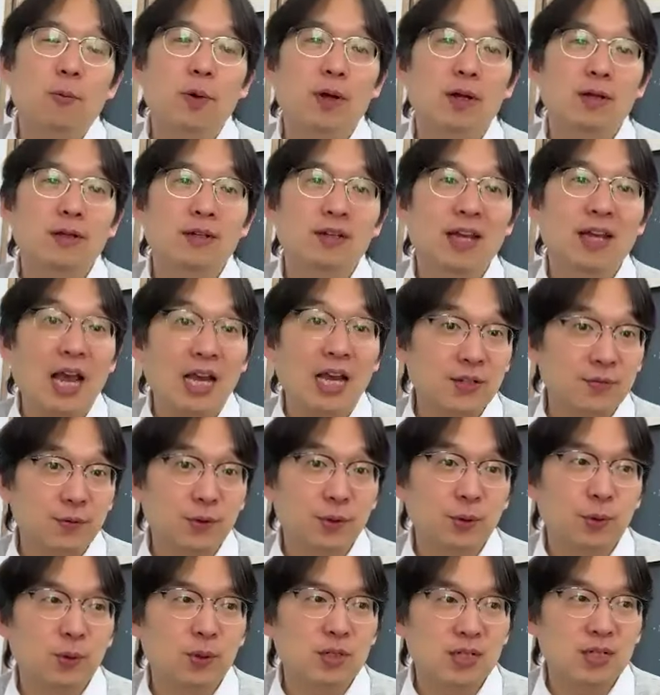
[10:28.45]
well, the cash
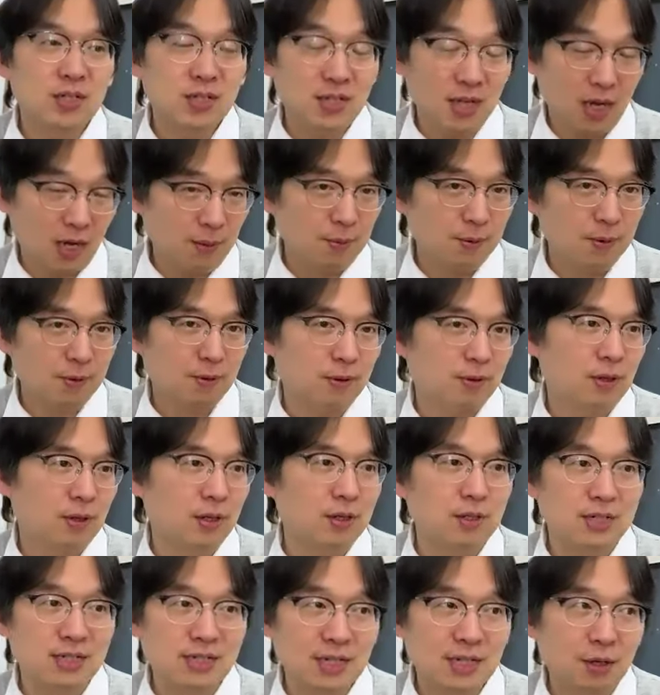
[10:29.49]
flow is stable
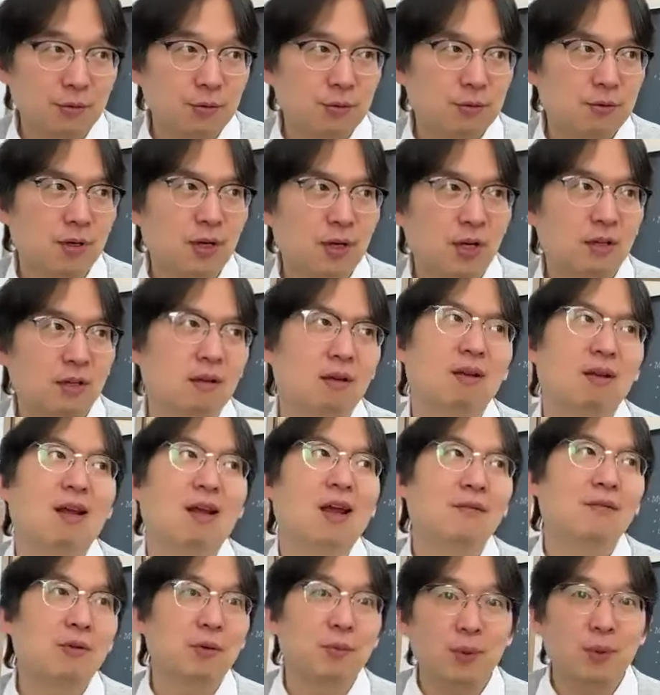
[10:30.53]
and discount rate,
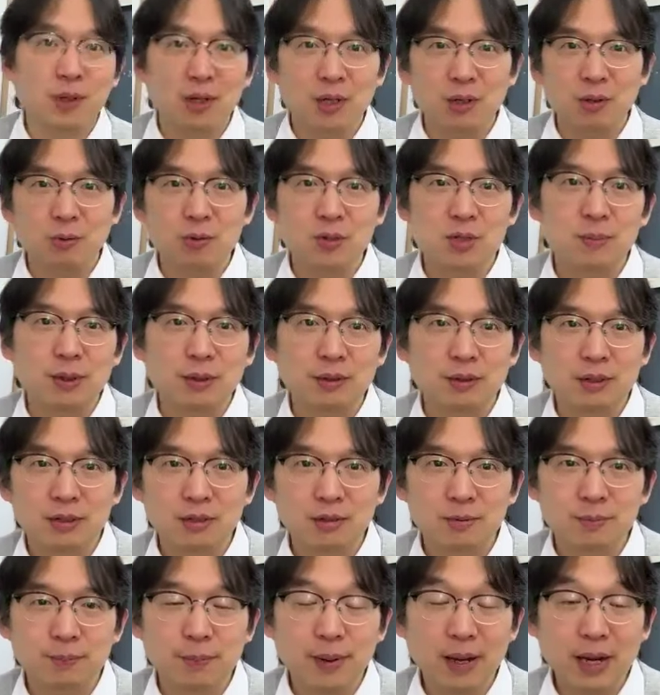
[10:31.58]
everybody knows about
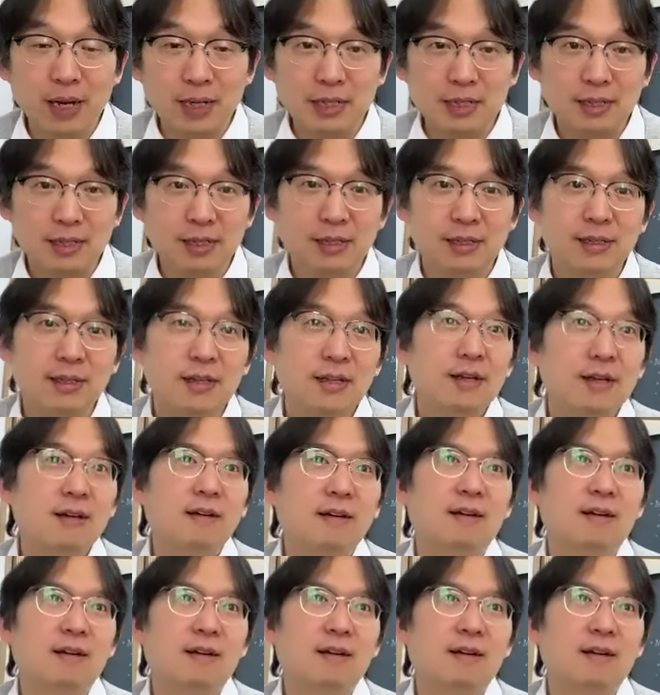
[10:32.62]
their beta.